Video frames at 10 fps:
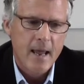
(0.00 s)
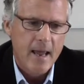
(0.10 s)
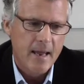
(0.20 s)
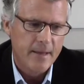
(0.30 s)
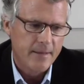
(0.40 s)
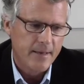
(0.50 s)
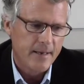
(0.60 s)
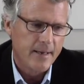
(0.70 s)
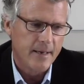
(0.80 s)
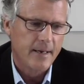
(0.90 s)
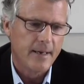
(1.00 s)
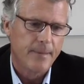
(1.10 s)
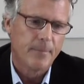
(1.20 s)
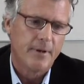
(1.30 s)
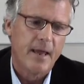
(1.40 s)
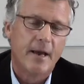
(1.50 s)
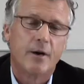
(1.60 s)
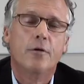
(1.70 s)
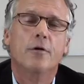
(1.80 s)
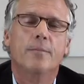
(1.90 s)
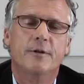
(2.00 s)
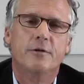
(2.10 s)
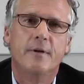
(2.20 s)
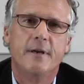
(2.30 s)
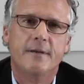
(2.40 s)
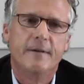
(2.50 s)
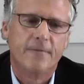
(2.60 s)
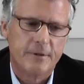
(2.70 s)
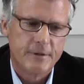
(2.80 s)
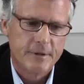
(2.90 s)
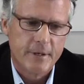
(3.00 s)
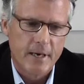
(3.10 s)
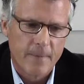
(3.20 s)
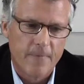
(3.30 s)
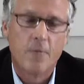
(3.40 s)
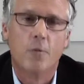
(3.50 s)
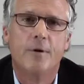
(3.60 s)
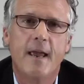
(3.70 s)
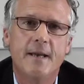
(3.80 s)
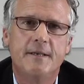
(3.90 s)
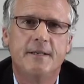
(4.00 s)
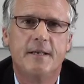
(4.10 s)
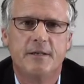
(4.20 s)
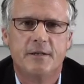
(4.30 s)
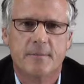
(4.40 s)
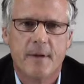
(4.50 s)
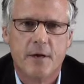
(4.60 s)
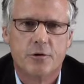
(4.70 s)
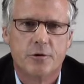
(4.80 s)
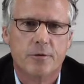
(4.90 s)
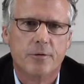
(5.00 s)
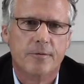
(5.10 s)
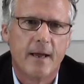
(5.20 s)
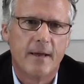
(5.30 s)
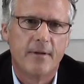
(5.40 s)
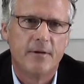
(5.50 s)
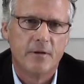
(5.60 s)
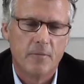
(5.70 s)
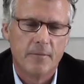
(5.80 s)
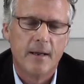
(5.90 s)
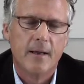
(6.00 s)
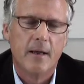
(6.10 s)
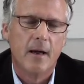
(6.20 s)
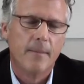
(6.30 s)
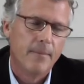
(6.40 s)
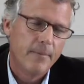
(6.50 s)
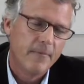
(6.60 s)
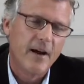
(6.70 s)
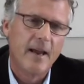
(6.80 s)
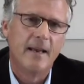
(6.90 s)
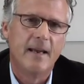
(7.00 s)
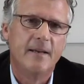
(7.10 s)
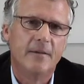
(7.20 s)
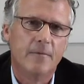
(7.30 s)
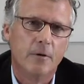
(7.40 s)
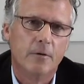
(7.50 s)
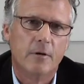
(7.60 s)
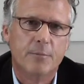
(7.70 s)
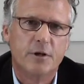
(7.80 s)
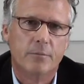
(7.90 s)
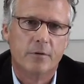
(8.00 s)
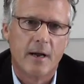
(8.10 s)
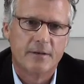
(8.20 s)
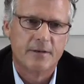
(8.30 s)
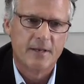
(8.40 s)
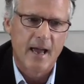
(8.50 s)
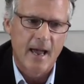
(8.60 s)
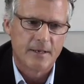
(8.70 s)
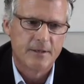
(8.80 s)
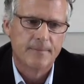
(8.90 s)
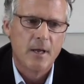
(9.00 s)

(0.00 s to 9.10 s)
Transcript: and that occur between different foreign entities to make sure that they don't violate the Foreign Corruption Practice Act.